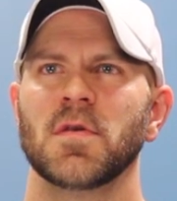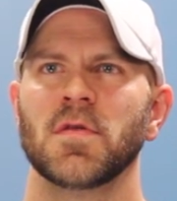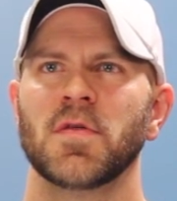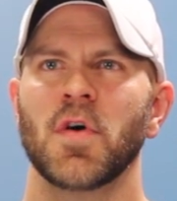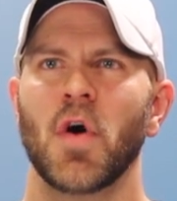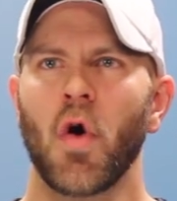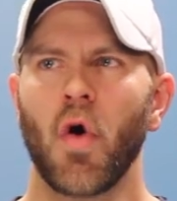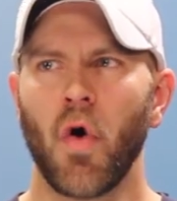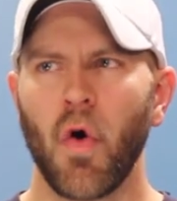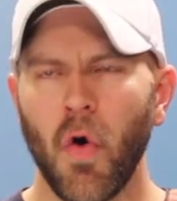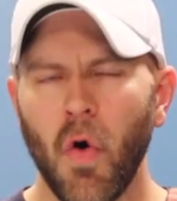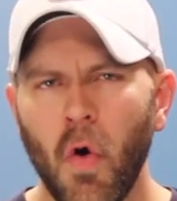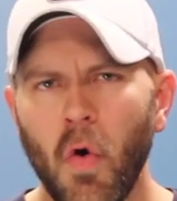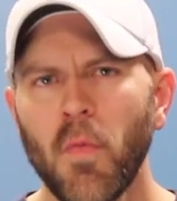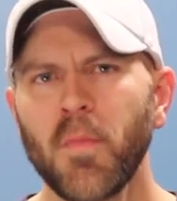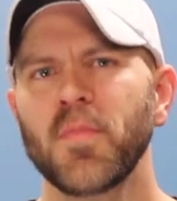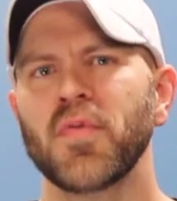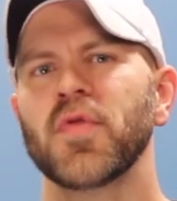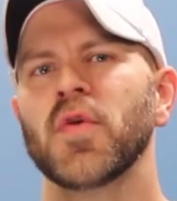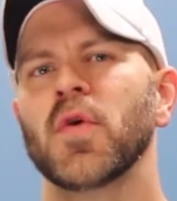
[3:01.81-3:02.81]
the
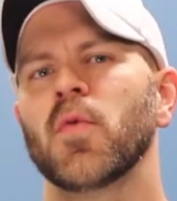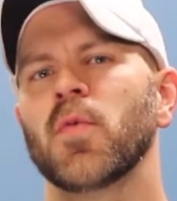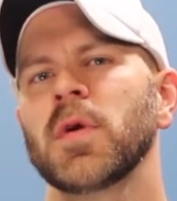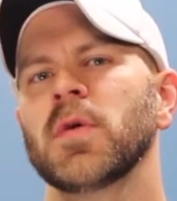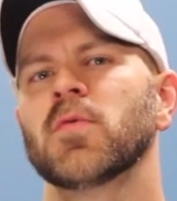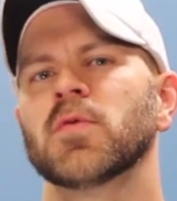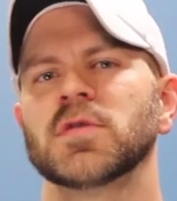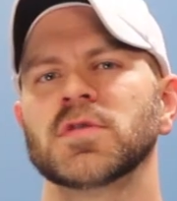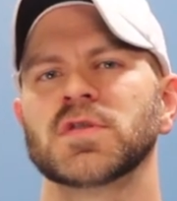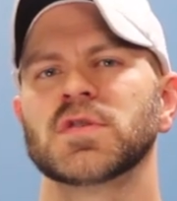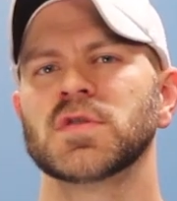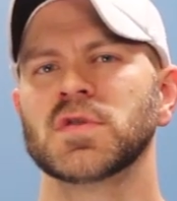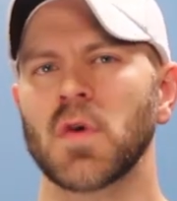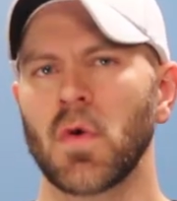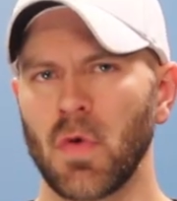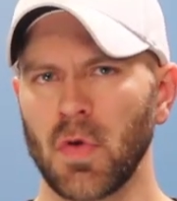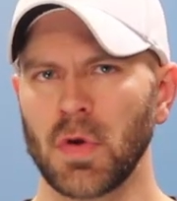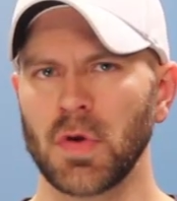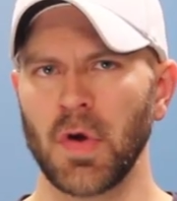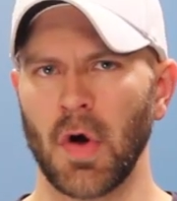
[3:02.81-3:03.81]
hope that we were
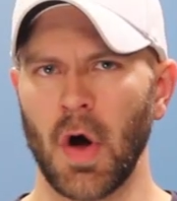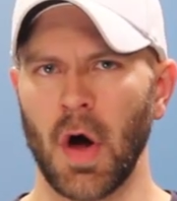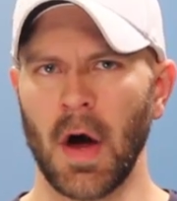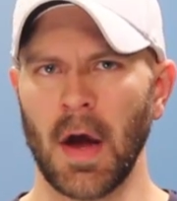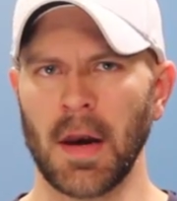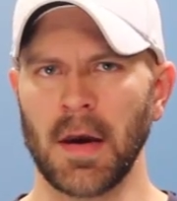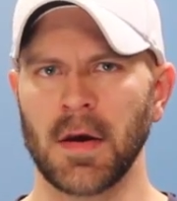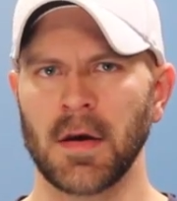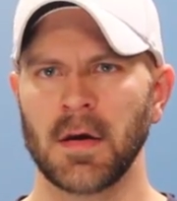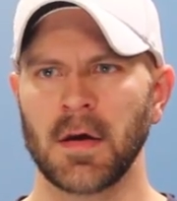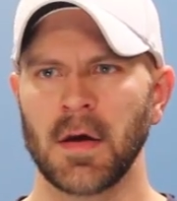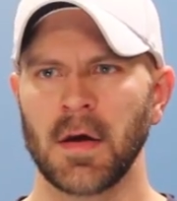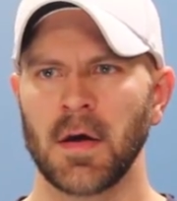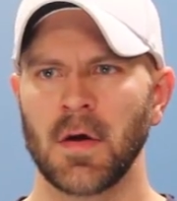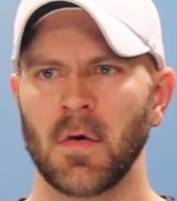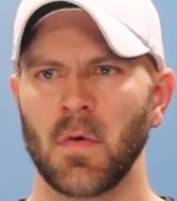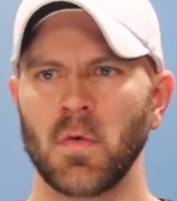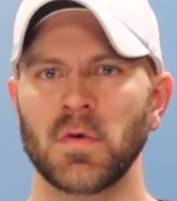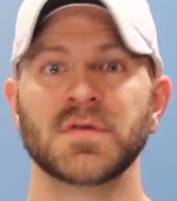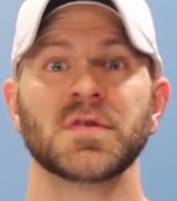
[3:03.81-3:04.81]
sold on
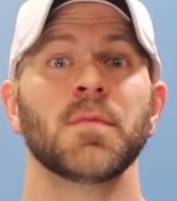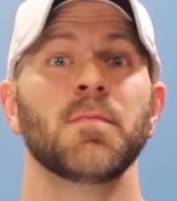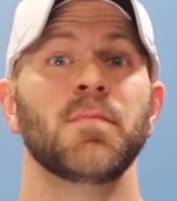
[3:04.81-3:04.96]
was